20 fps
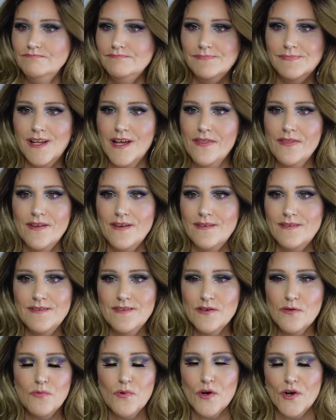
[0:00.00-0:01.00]
nothing
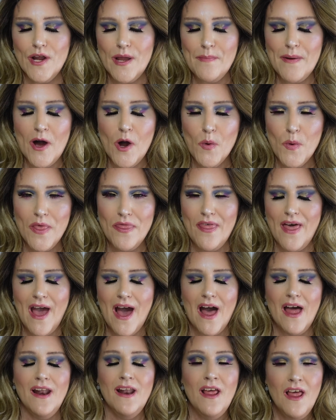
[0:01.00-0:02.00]
to worry about with
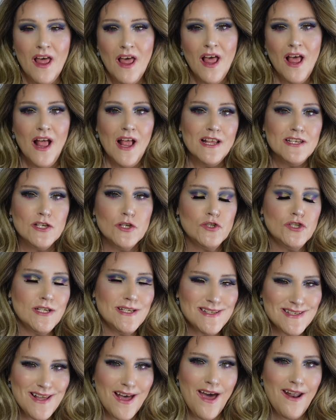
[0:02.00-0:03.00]
that. So
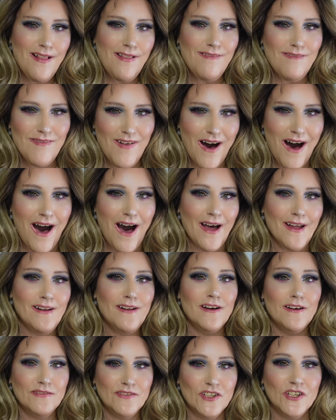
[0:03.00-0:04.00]
she's got a lot
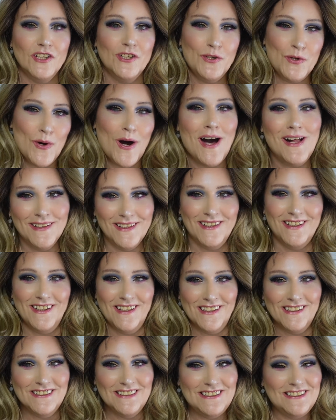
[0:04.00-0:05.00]
of good
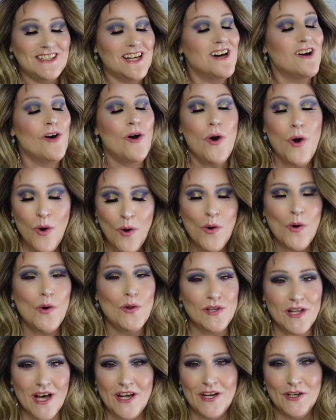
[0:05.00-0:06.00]
qualities, a
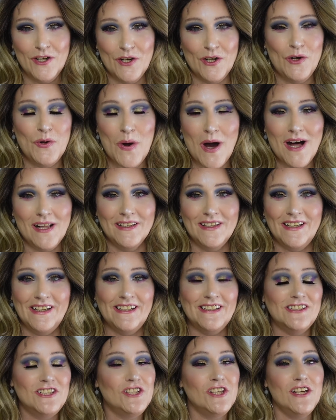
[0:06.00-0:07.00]
whole lot of good
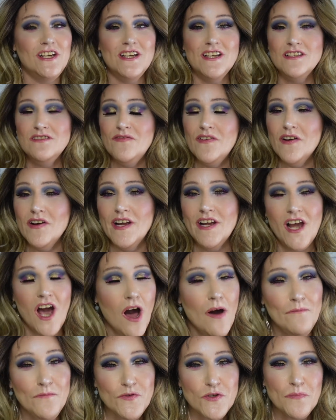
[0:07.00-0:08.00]
qualities. She is very
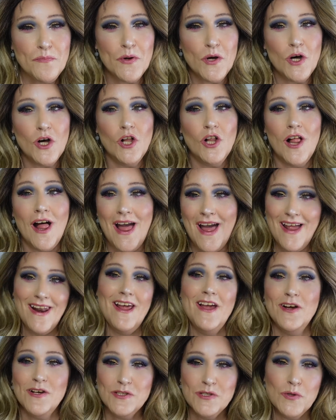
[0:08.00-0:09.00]
comfortable, and
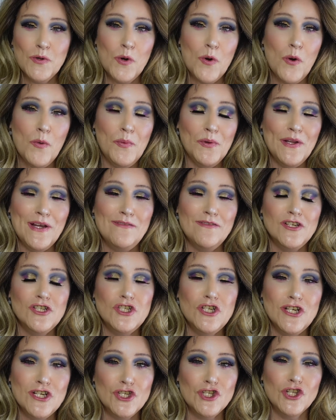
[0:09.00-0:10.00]
I also believe that
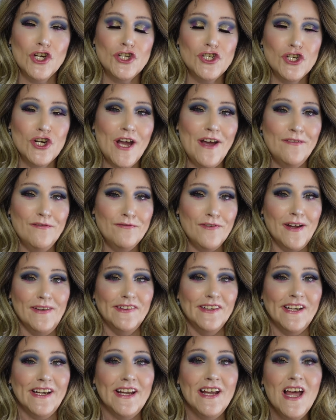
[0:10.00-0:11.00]
she is larger head
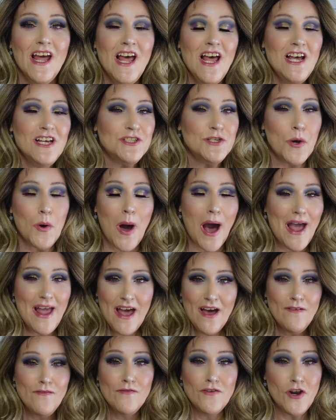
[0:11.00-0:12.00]
friendly. So I
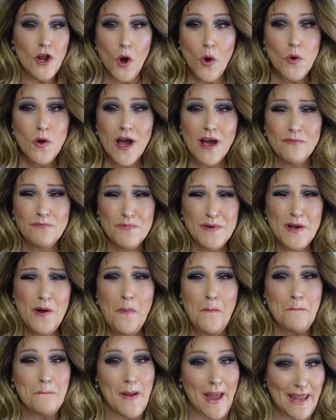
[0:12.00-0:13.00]
have no real
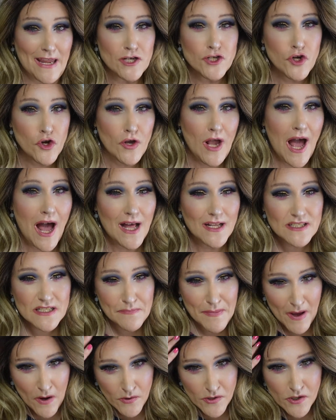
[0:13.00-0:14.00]
major cons
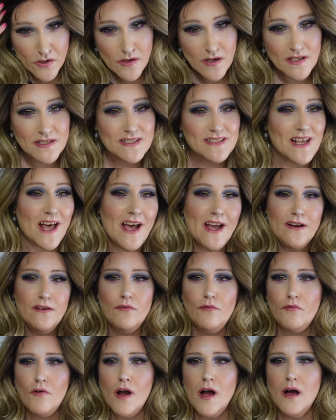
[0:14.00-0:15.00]
about her aside
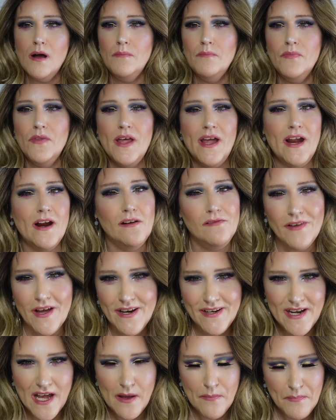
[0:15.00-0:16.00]
from the
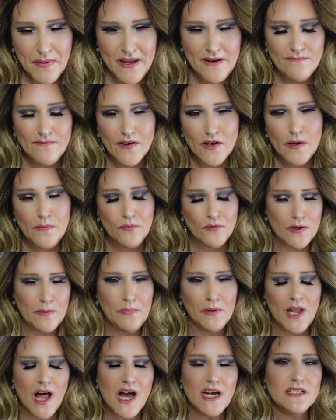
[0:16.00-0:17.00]
hairline not being very
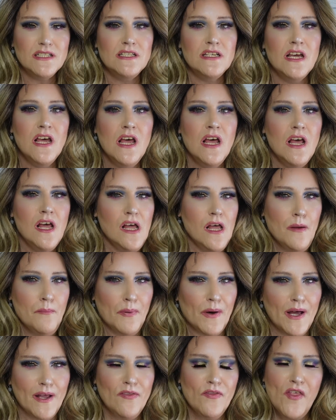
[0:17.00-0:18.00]
pre-plucked,
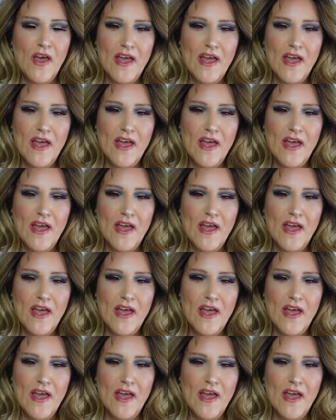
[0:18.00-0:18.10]
but